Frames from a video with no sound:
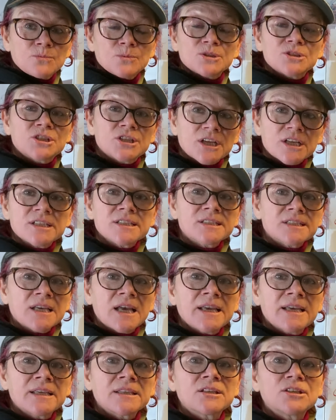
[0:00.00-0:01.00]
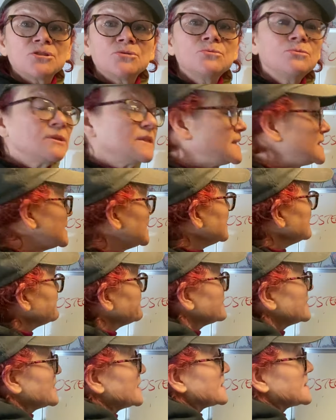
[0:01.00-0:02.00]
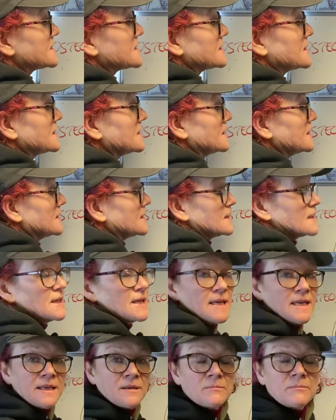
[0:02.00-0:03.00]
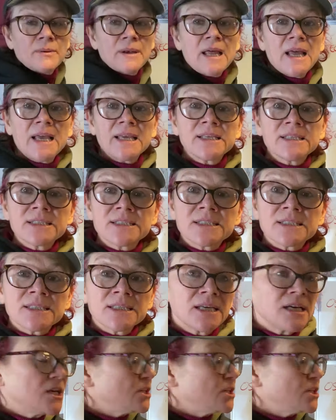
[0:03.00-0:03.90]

We're just saying that you leave this in place,